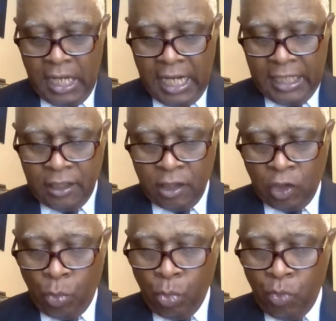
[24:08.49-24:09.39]
And
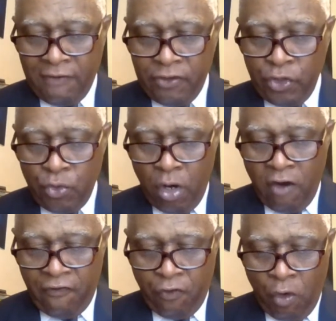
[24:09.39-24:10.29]
global revenue
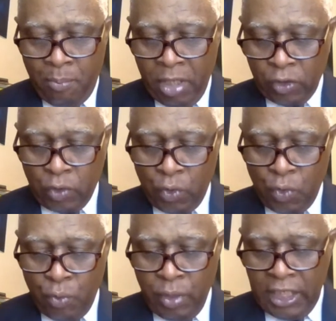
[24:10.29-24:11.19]
for
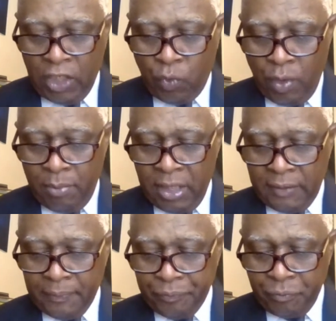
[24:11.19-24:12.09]
medical equipment